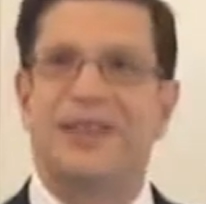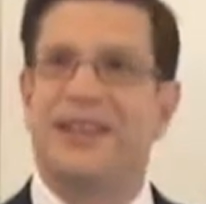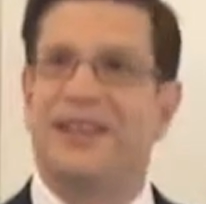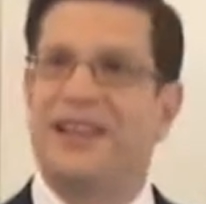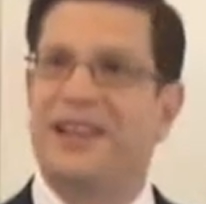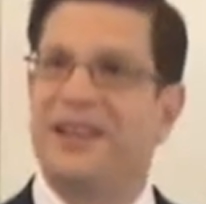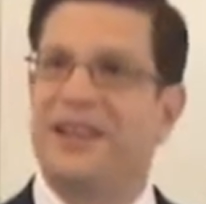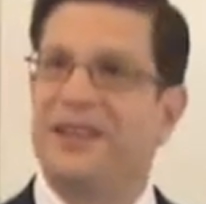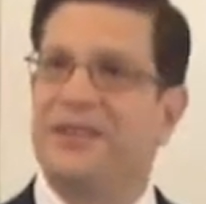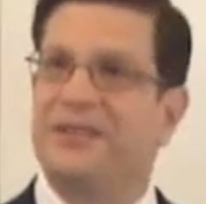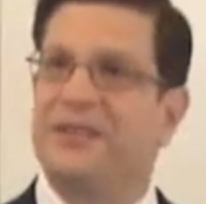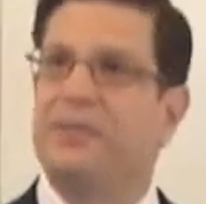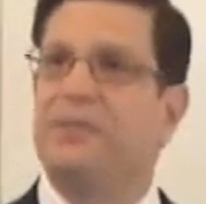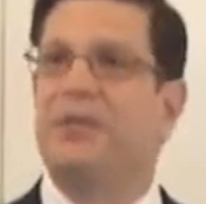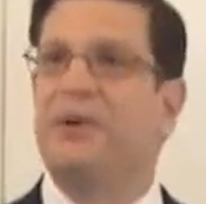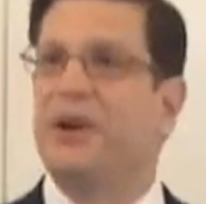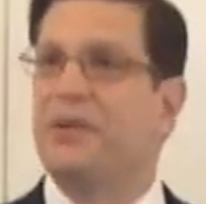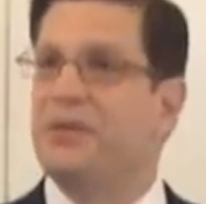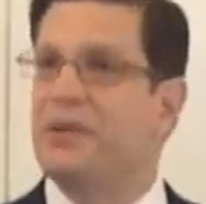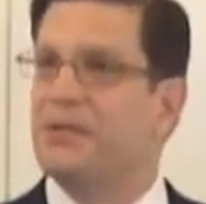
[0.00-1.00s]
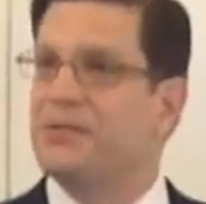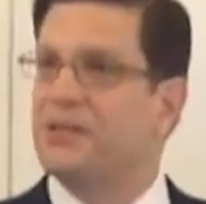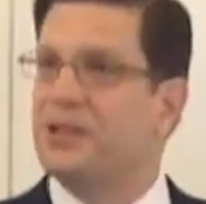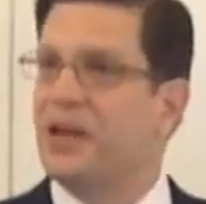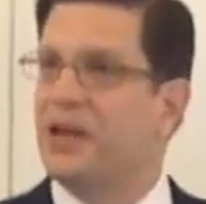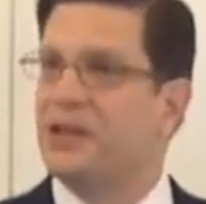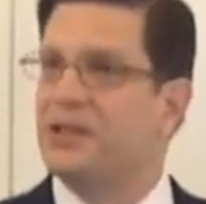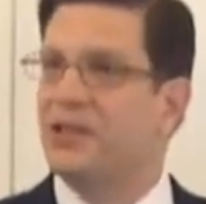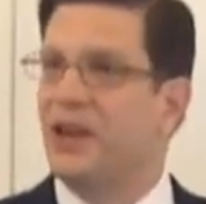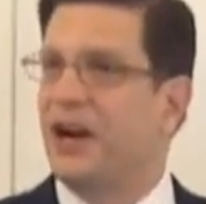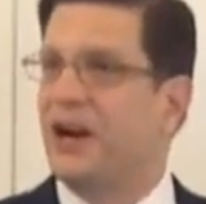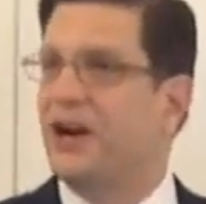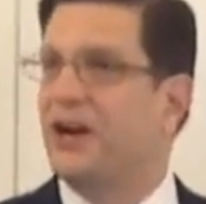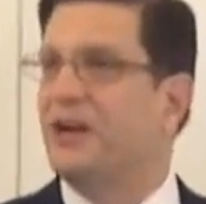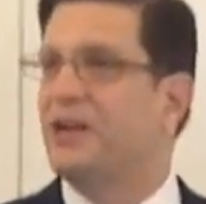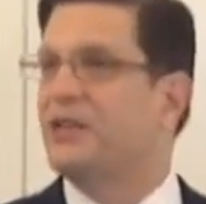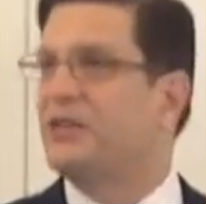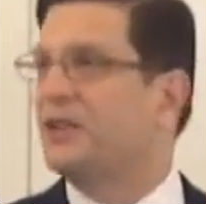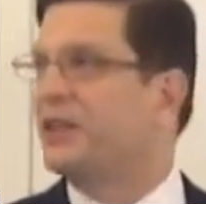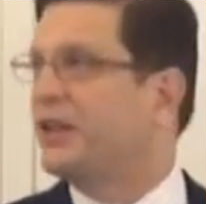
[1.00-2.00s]
they think of the premiums that are
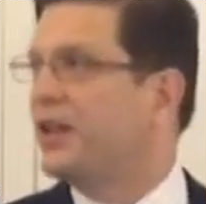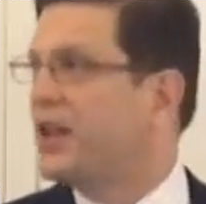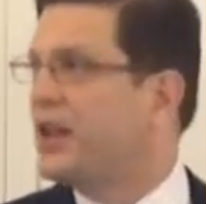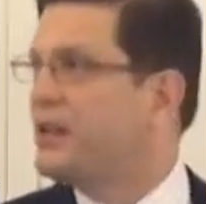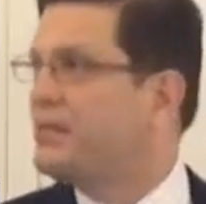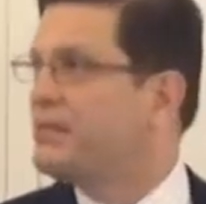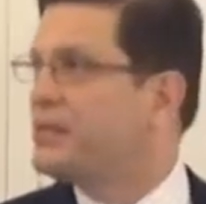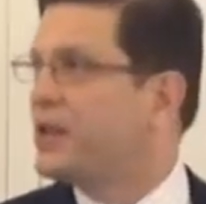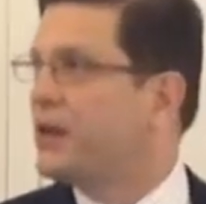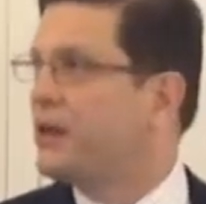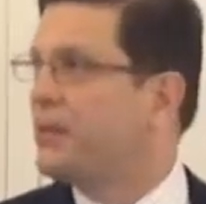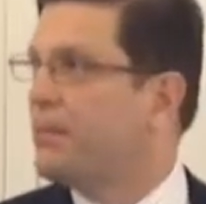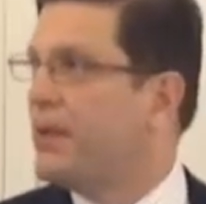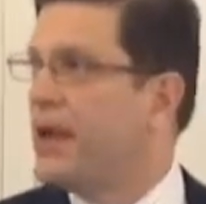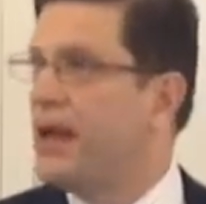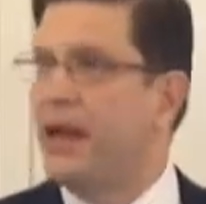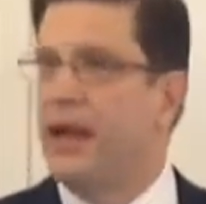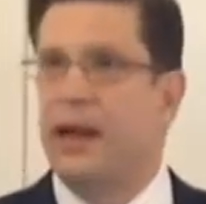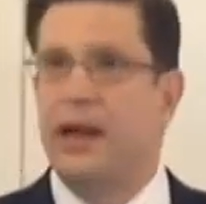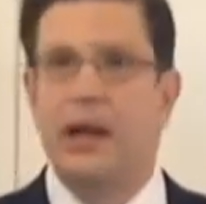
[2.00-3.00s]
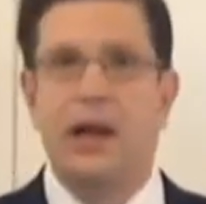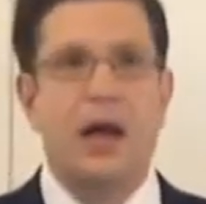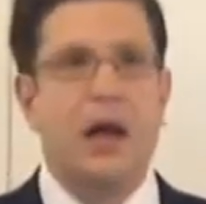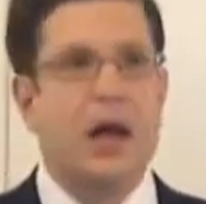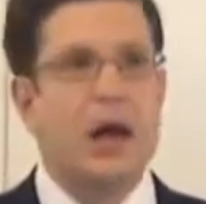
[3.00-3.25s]
charged, the claims that are paid,